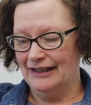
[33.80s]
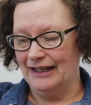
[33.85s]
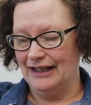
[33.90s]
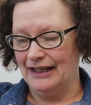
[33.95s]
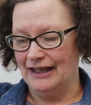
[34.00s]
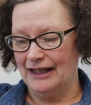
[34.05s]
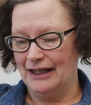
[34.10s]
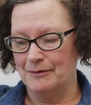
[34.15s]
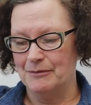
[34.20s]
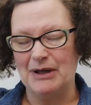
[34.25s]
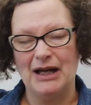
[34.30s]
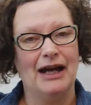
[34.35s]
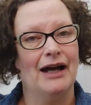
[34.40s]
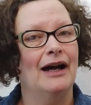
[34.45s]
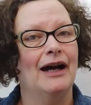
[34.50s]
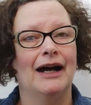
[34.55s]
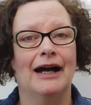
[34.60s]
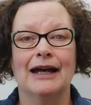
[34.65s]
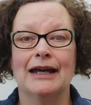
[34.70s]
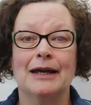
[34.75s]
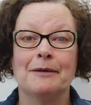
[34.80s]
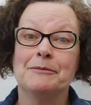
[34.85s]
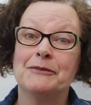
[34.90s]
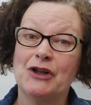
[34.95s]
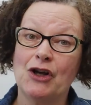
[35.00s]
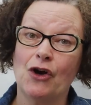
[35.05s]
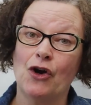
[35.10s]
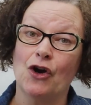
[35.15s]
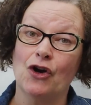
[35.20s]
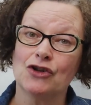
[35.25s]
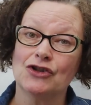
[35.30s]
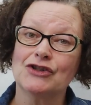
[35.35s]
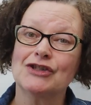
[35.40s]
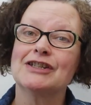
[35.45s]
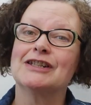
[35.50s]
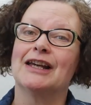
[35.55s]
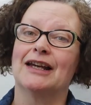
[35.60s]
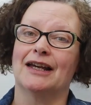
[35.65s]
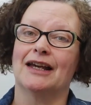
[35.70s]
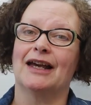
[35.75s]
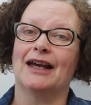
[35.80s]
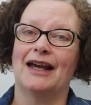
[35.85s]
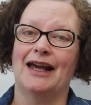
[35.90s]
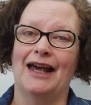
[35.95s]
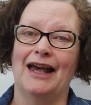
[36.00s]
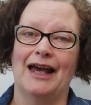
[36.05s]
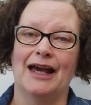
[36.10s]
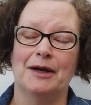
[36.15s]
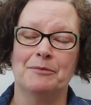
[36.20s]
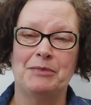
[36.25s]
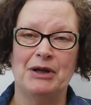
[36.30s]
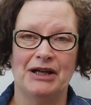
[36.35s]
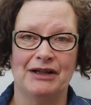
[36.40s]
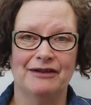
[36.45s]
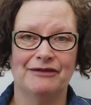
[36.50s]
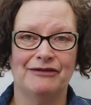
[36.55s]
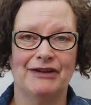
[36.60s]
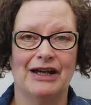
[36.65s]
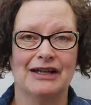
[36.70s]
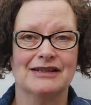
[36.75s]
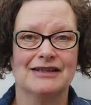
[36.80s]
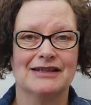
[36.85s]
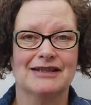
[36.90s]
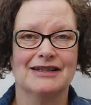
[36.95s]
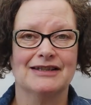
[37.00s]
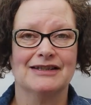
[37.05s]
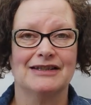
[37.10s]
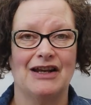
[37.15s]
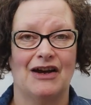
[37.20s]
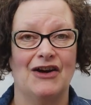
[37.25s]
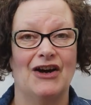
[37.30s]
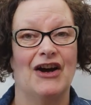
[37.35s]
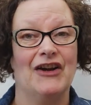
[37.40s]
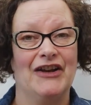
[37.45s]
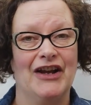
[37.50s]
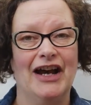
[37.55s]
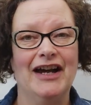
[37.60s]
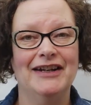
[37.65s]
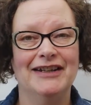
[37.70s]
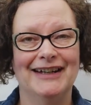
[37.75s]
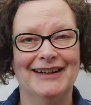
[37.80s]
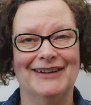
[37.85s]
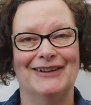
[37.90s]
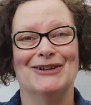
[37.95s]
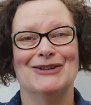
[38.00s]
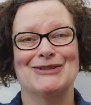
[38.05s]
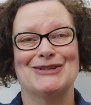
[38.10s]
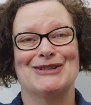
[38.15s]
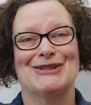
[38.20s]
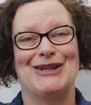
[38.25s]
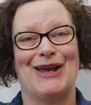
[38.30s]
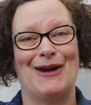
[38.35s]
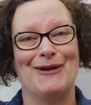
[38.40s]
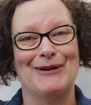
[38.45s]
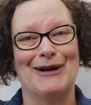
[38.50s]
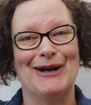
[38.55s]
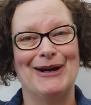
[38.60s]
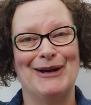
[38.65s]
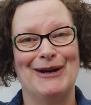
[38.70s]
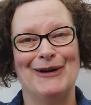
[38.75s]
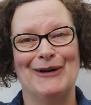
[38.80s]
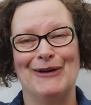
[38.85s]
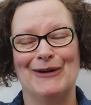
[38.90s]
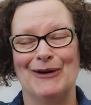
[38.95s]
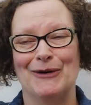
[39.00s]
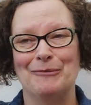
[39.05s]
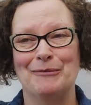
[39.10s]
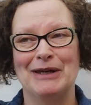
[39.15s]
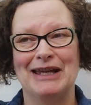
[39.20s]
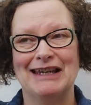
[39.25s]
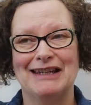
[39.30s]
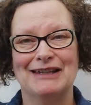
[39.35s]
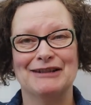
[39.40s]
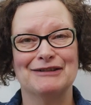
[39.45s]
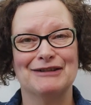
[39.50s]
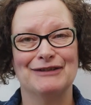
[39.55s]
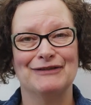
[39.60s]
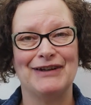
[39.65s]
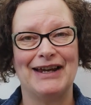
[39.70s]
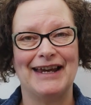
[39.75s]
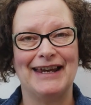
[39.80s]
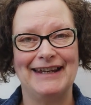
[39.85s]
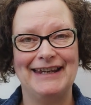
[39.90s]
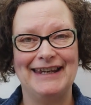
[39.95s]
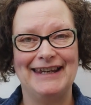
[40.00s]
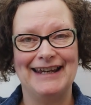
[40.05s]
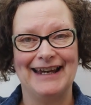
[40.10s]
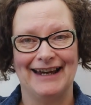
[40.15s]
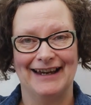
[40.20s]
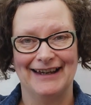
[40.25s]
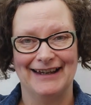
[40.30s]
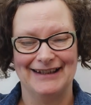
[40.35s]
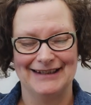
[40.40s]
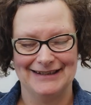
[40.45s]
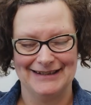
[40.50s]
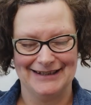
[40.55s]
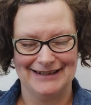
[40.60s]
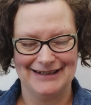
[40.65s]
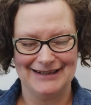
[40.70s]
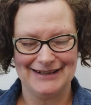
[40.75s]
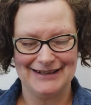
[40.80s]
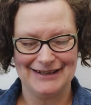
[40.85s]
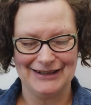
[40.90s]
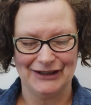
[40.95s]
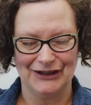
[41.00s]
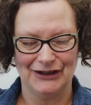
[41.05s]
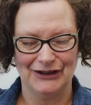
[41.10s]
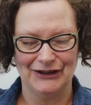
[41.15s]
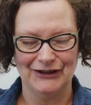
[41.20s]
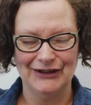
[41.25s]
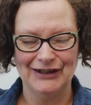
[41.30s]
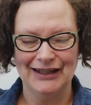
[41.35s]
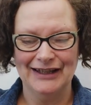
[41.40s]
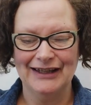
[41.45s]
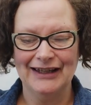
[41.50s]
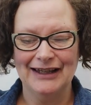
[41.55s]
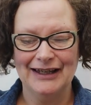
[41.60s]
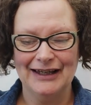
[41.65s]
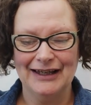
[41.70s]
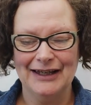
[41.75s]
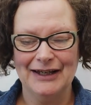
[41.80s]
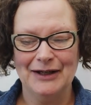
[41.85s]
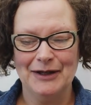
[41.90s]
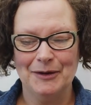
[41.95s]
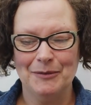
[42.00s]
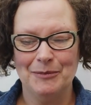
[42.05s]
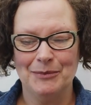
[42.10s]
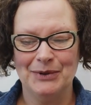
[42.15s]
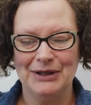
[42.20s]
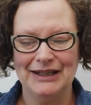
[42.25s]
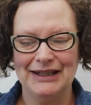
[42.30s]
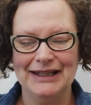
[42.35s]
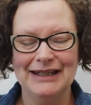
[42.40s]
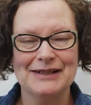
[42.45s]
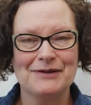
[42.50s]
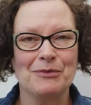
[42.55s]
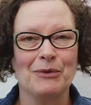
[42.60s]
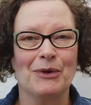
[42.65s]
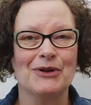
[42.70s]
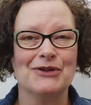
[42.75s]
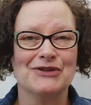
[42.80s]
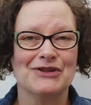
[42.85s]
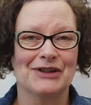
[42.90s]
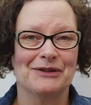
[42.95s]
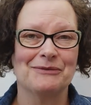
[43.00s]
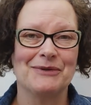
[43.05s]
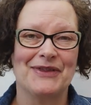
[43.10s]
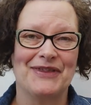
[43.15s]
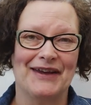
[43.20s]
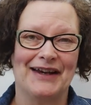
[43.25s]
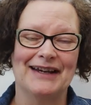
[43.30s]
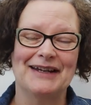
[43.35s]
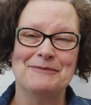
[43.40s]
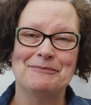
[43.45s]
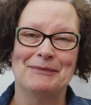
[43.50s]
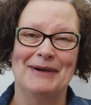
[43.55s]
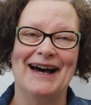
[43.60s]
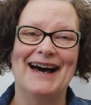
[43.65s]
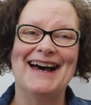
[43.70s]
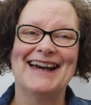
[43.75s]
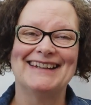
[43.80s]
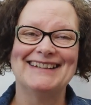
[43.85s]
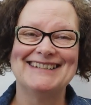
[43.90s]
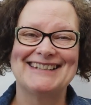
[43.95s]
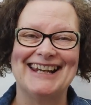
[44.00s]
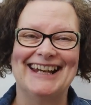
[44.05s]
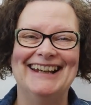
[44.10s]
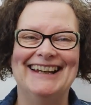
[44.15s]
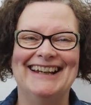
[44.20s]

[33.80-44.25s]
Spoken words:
I am not a perfect darner or sewer or maker of any kind, so please watch it with that in mind.